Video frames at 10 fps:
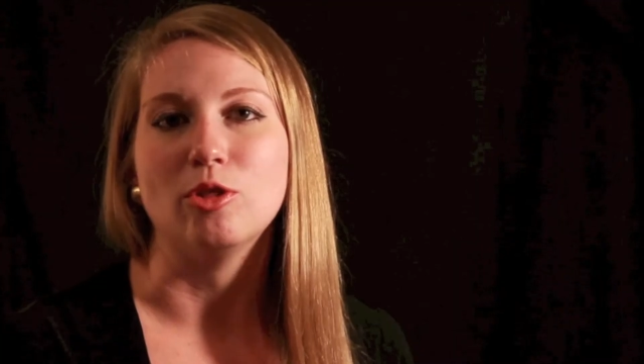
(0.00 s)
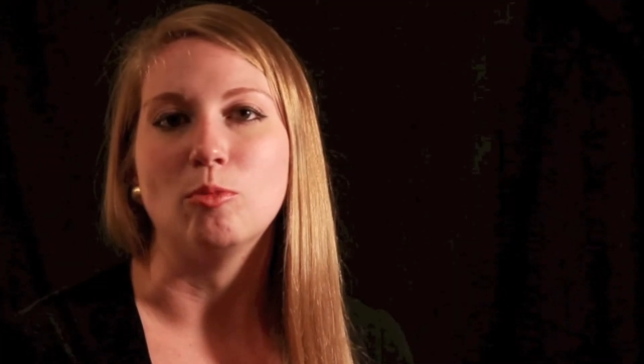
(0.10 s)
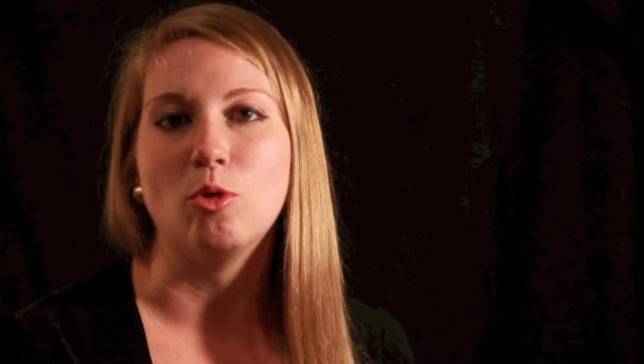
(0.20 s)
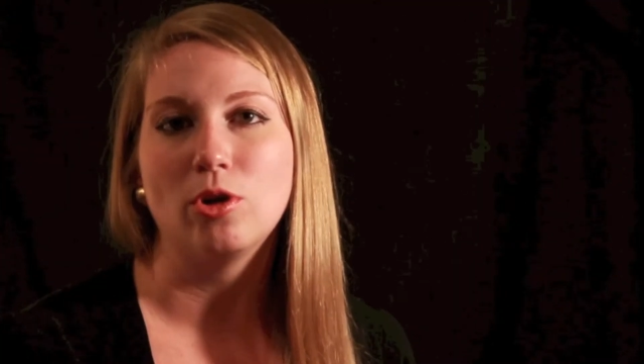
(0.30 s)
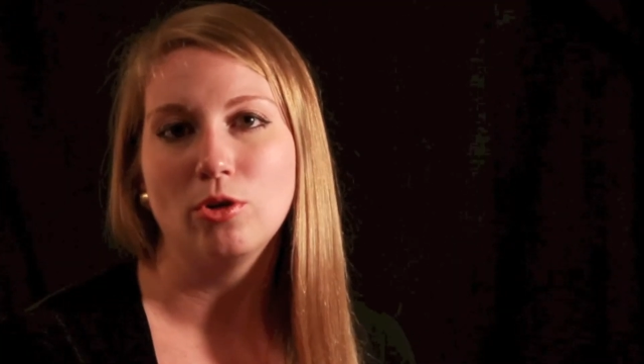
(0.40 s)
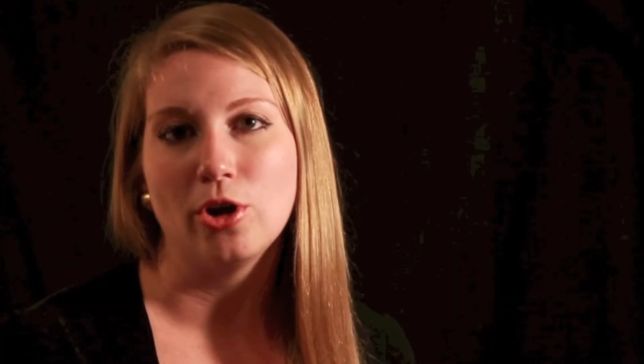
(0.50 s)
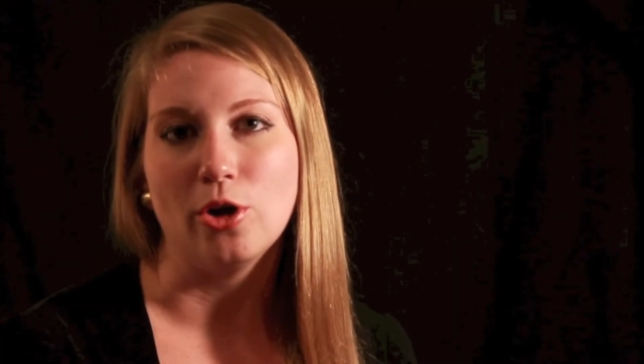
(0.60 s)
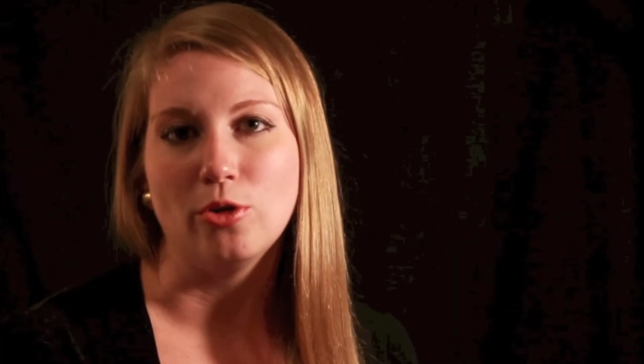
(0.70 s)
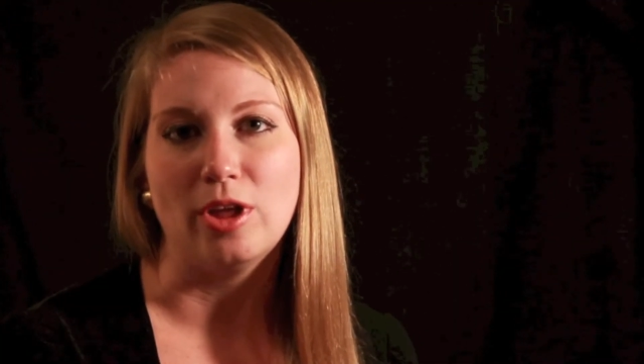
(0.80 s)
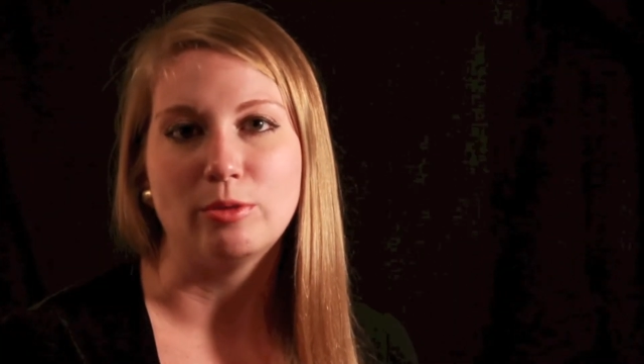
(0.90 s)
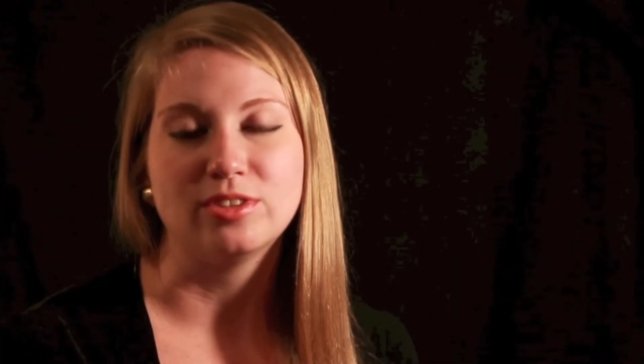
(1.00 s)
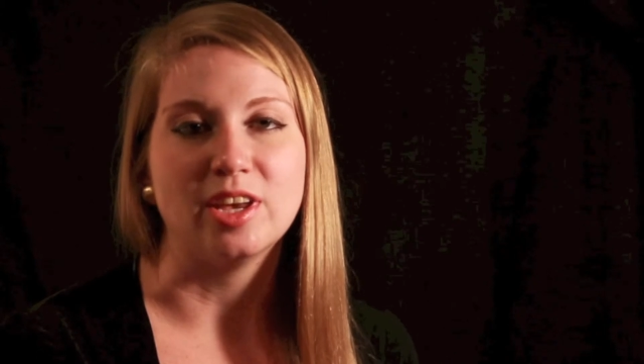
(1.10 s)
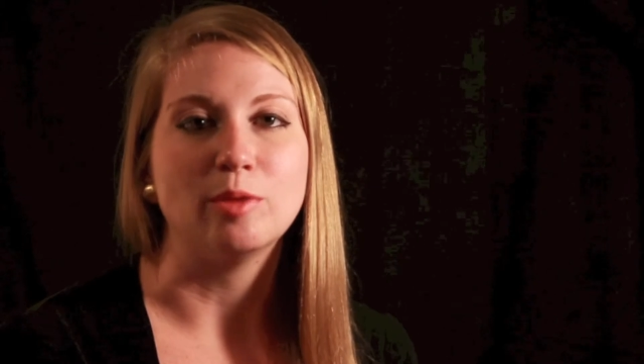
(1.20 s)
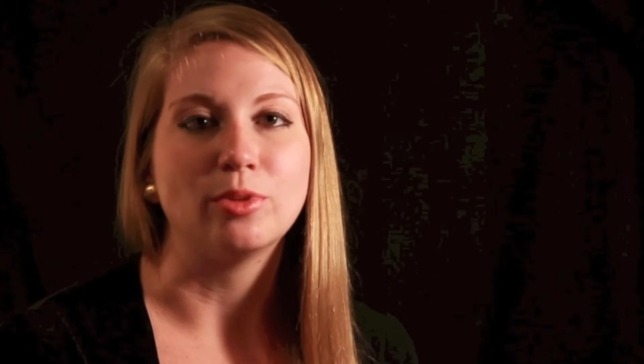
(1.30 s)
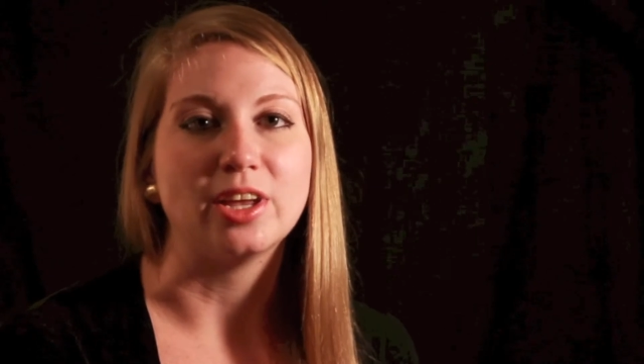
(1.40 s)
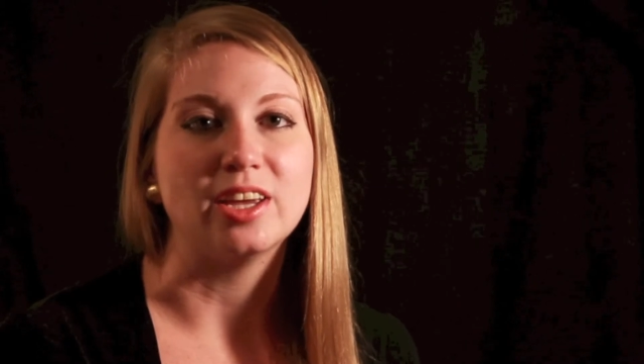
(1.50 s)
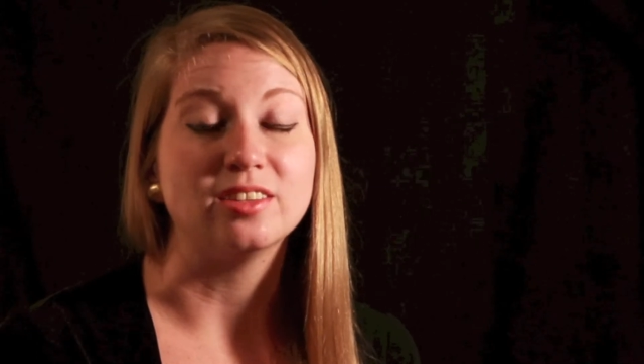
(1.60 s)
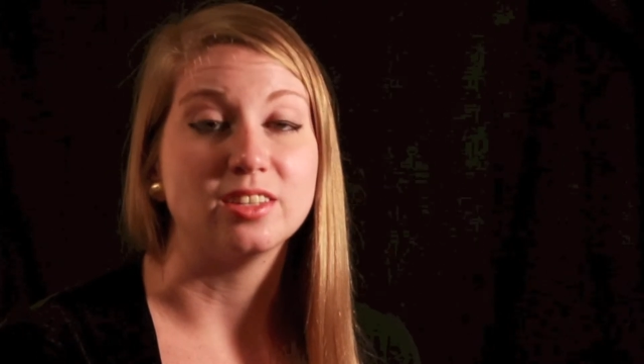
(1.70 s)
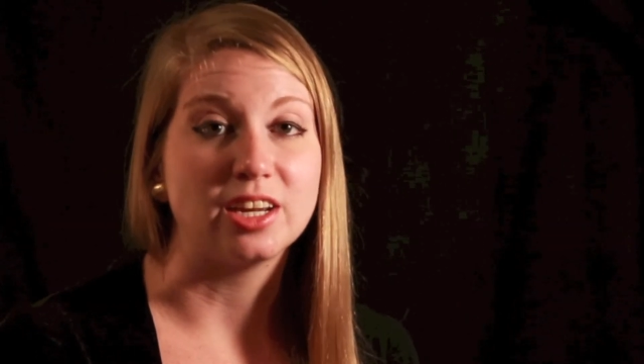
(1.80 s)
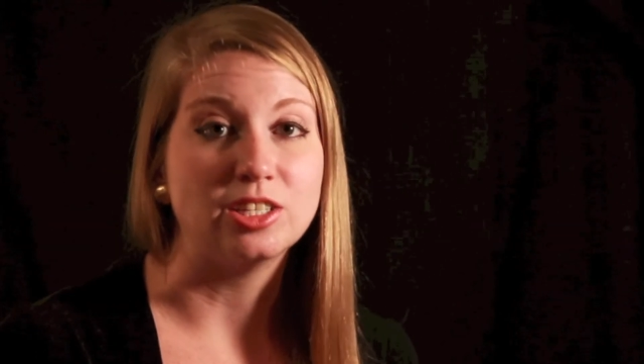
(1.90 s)
The moral code that was set in
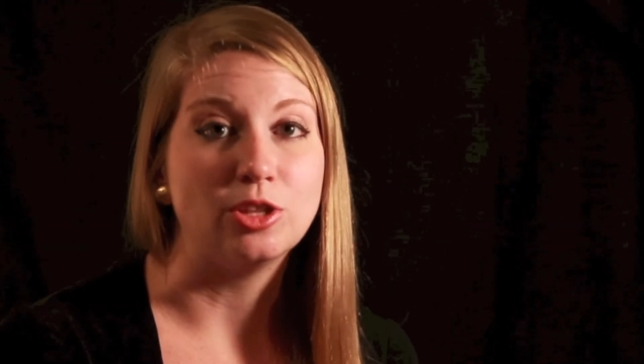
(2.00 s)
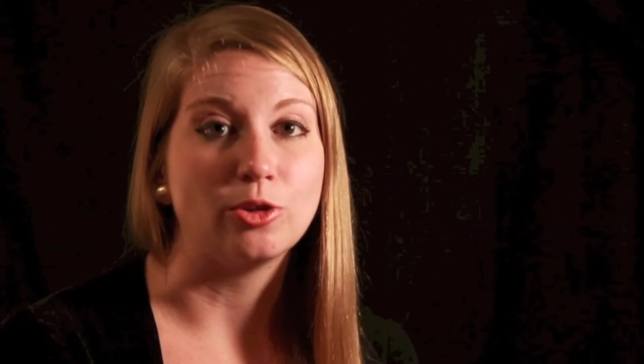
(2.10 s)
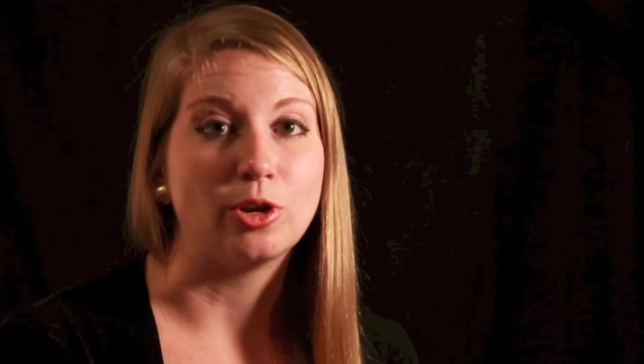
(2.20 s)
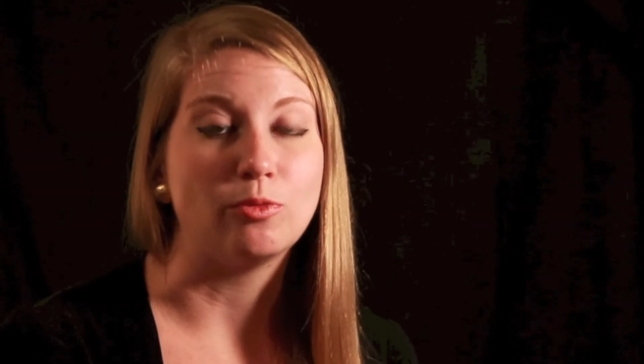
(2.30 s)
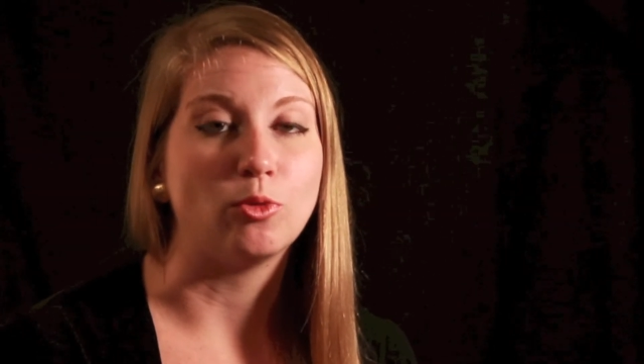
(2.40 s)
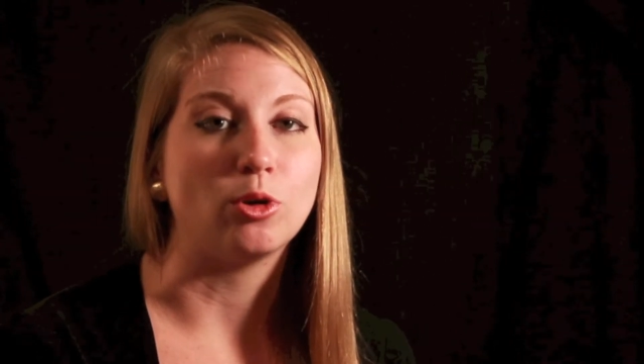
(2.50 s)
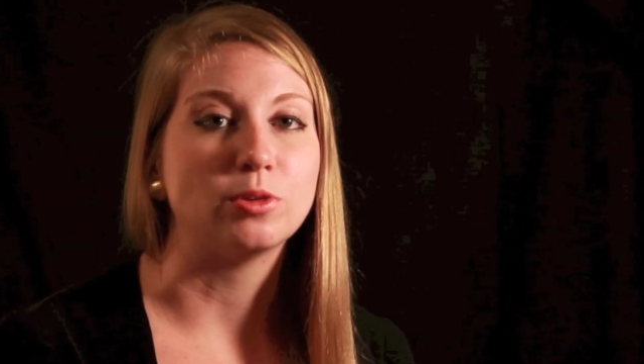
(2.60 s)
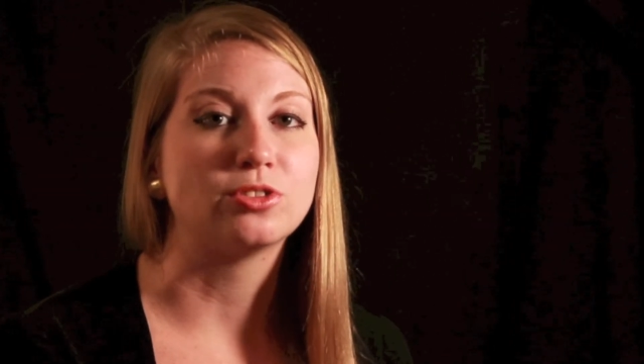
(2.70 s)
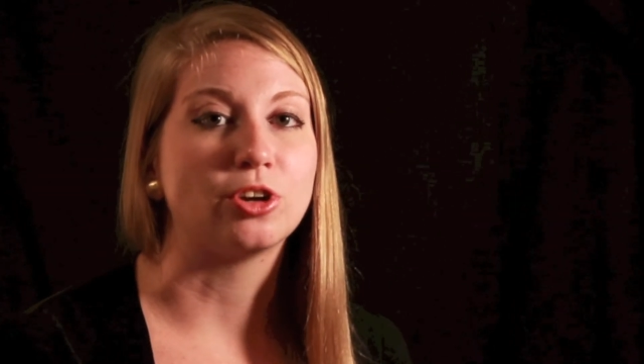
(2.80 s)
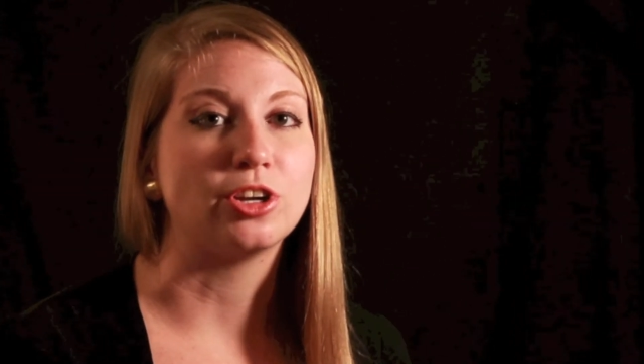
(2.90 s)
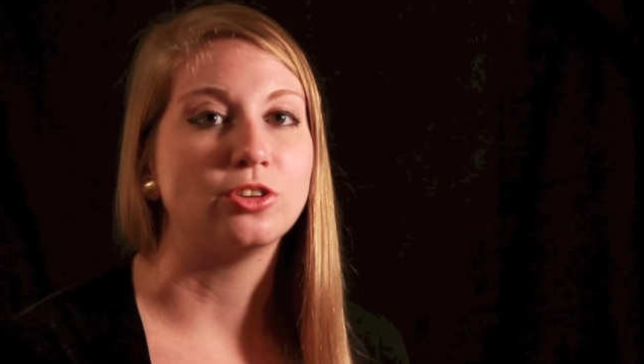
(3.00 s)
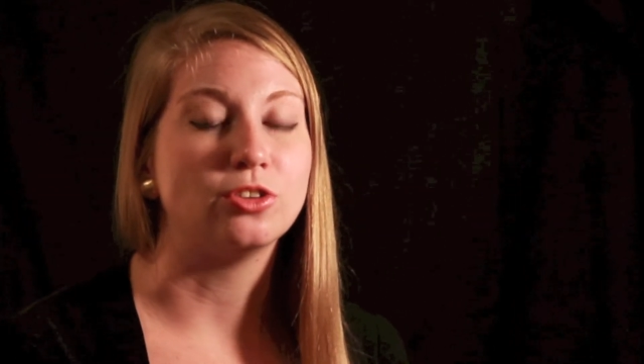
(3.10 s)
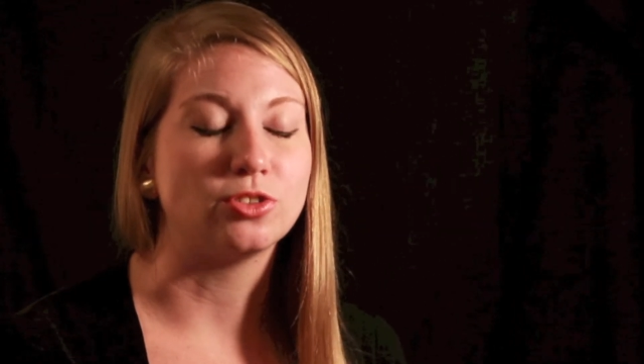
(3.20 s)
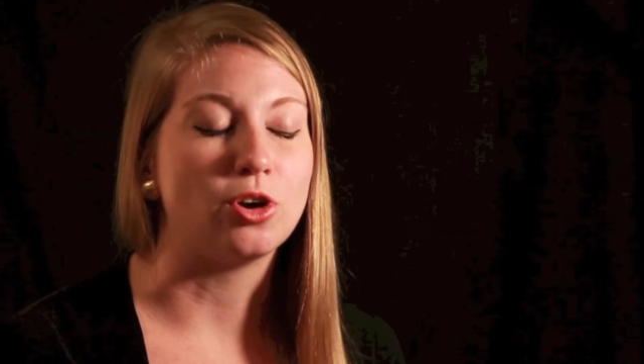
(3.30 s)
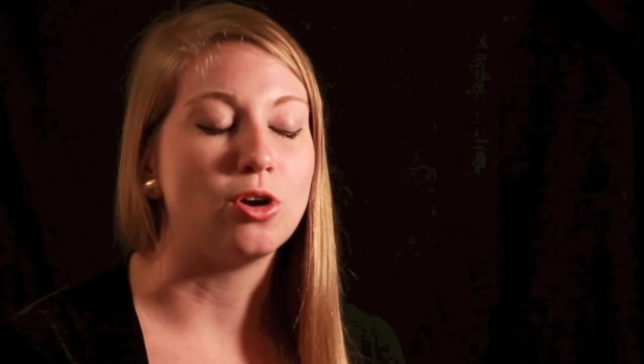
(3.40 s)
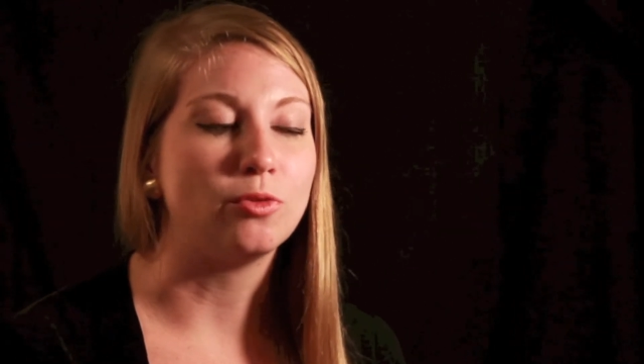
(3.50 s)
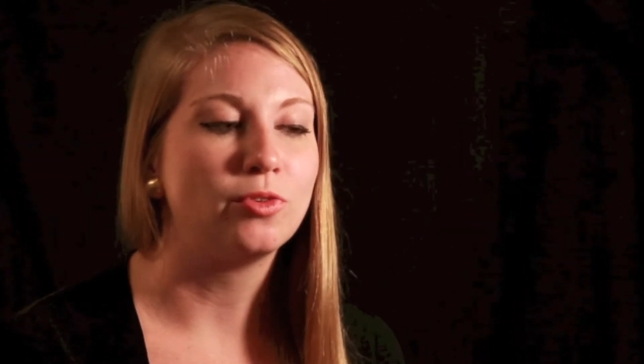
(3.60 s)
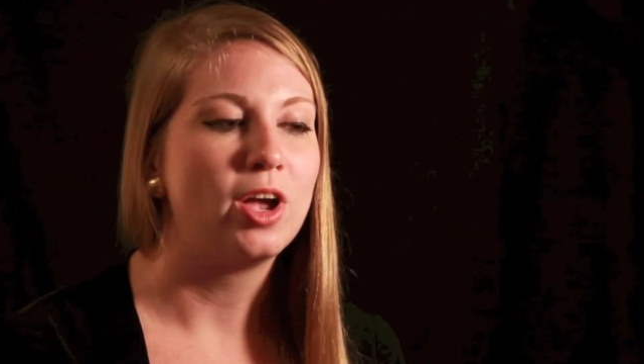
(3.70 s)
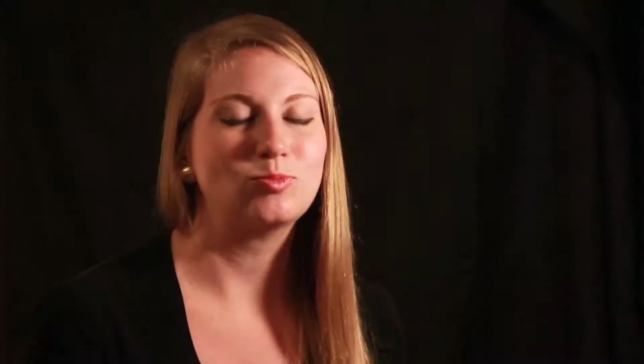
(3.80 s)
place in 1934 was starting to dissolve.